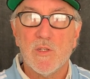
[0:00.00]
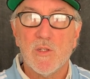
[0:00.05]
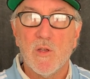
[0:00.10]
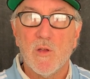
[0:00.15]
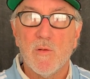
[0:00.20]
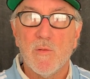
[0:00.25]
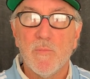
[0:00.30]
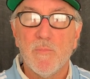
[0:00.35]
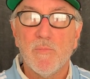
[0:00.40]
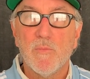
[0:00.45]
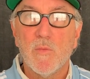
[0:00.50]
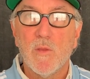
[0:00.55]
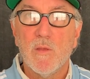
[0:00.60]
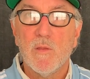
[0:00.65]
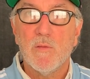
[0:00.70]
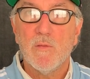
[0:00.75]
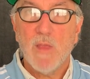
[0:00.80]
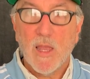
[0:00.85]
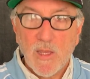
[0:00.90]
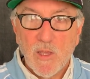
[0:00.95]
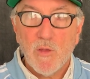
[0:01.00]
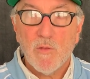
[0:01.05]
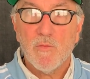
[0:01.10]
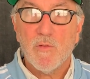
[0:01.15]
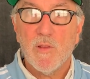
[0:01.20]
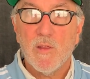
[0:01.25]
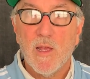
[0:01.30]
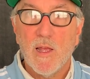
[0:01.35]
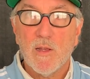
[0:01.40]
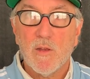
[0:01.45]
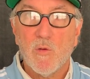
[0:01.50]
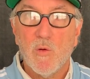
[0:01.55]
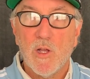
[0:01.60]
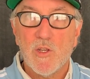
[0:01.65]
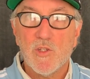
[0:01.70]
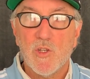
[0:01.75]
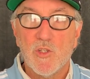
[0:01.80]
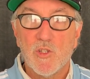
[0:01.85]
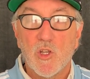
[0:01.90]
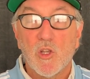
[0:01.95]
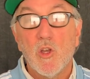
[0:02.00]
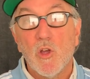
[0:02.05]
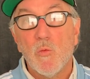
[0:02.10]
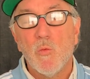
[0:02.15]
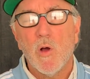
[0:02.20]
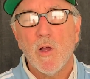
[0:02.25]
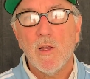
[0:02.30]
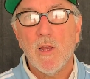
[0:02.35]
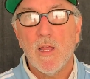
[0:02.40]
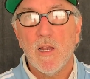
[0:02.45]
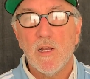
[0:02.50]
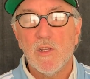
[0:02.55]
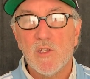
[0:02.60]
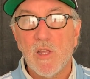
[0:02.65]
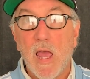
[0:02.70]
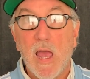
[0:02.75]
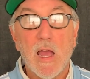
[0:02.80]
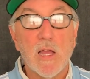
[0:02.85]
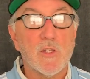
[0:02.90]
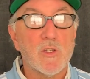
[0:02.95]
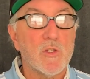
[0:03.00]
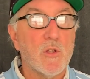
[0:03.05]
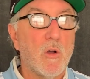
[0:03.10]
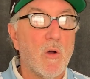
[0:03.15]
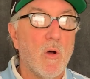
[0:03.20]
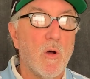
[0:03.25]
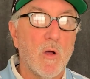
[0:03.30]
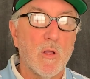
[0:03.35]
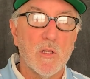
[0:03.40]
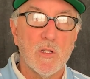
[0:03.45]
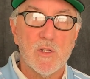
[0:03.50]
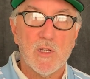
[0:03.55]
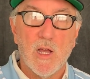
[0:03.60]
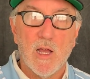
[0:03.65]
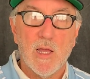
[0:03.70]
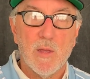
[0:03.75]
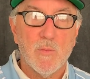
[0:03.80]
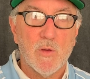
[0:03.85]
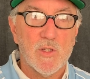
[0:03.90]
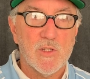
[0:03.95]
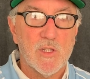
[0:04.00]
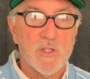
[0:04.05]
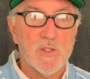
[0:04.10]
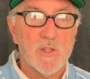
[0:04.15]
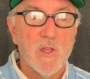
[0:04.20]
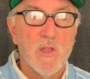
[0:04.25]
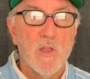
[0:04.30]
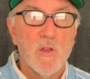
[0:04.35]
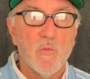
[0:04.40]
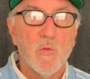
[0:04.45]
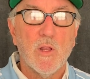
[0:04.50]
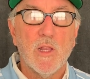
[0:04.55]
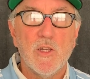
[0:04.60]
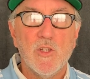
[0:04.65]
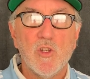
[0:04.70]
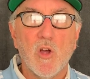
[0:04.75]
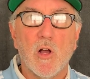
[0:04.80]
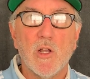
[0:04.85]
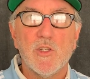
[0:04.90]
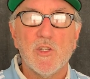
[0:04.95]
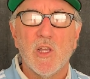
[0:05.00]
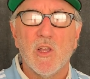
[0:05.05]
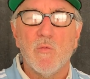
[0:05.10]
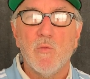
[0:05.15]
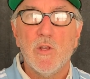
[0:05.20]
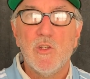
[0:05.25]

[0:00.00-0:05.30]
So thank you for that question. It's a good one, and it's asked all the time because it's really daunting.